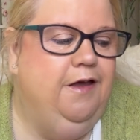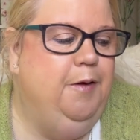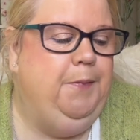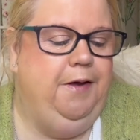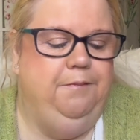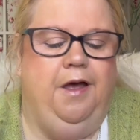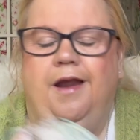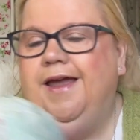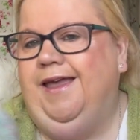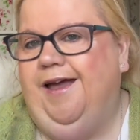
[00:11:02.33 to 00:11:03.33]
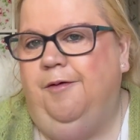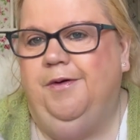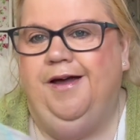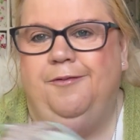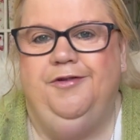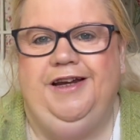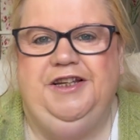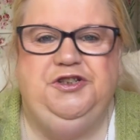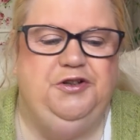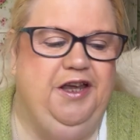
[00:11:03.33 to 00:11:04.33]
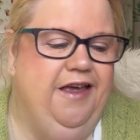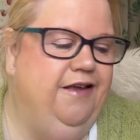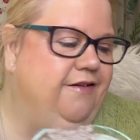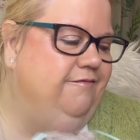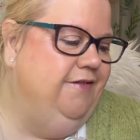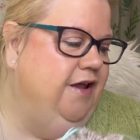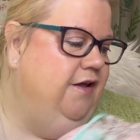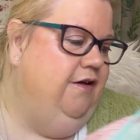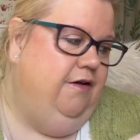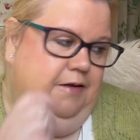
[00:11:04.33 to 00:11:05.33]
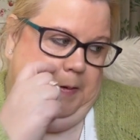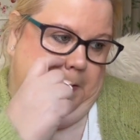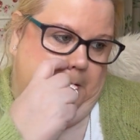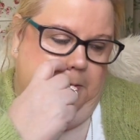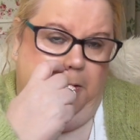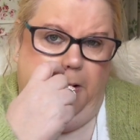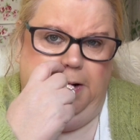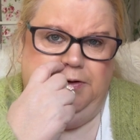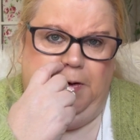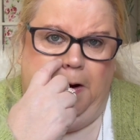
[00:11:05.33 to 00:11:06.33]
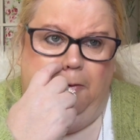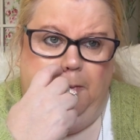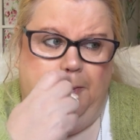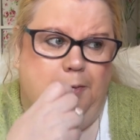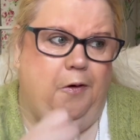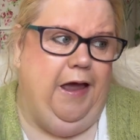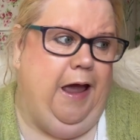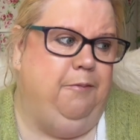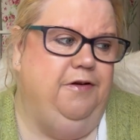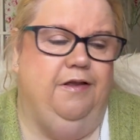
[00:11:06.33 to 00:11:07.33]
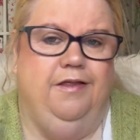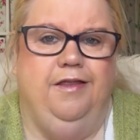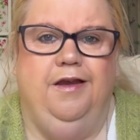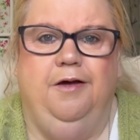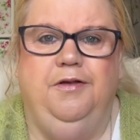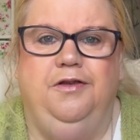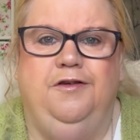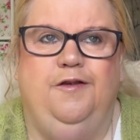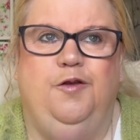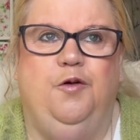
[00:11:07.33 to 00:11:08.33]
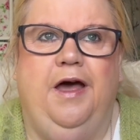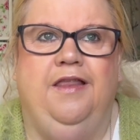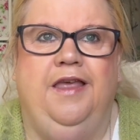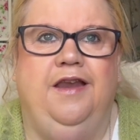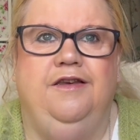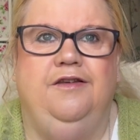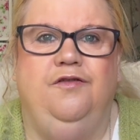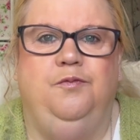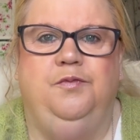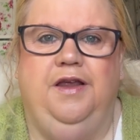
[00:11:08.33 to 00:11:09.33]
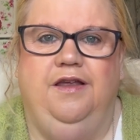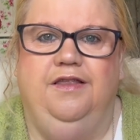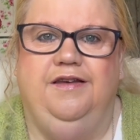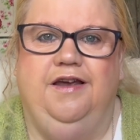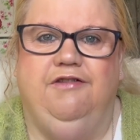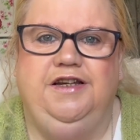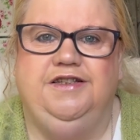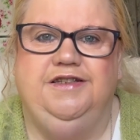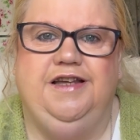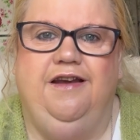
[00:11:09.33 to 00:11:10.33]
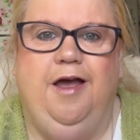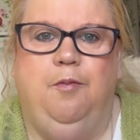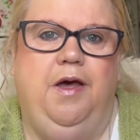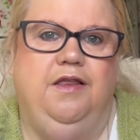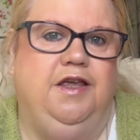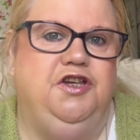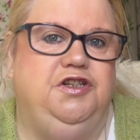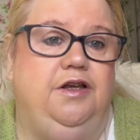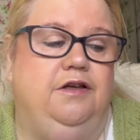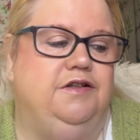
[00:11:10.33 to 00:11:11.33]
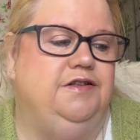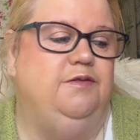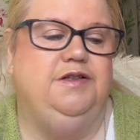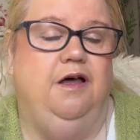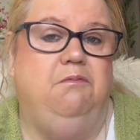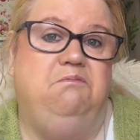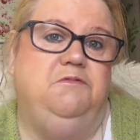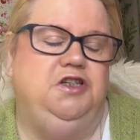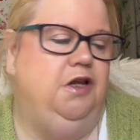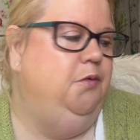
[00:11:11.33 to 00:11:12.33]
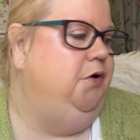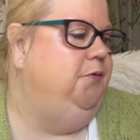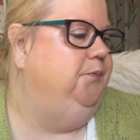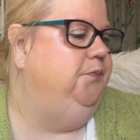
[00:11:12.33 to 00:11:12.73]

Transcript: But I like it. I'm really enjoying it, and I'm not quite sure. I can't remember why it happened, other than I just thought at the end of taking the decorations down how bare the kitchen looks. So I was like, do you know what?